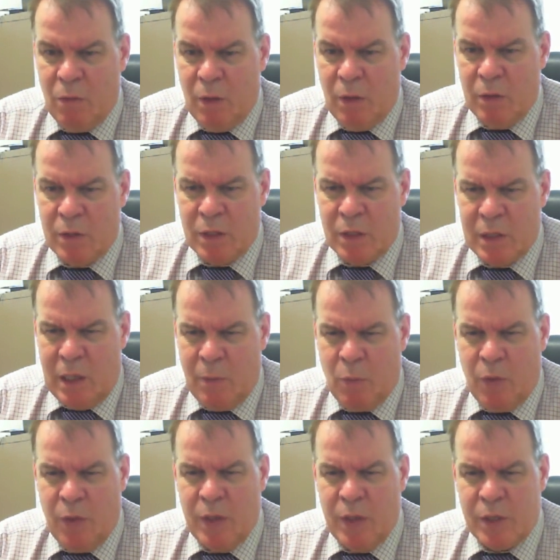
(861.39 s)
and sleep
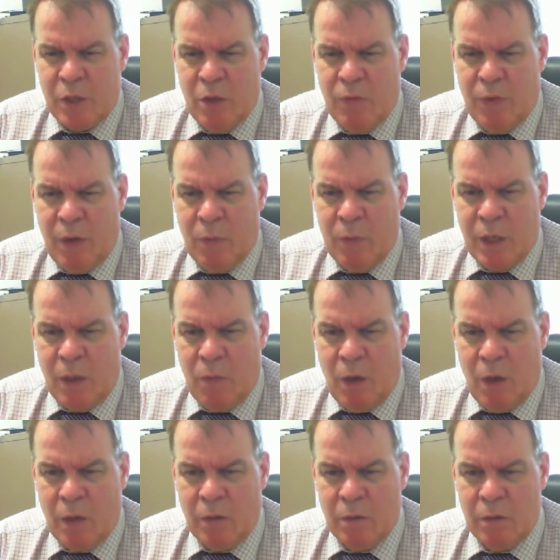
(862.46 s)
on their sofa. Was that
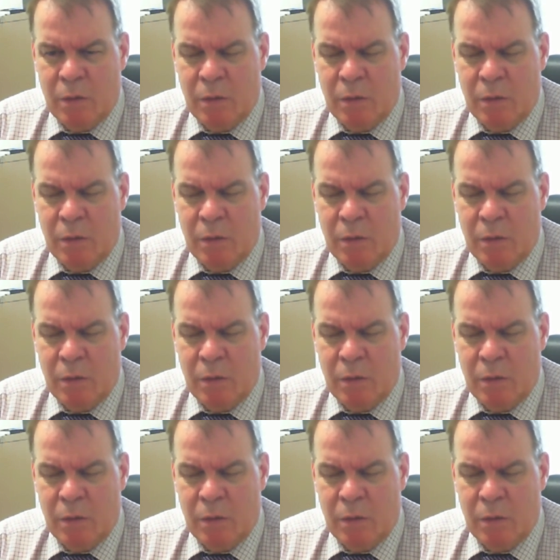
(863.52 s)
right?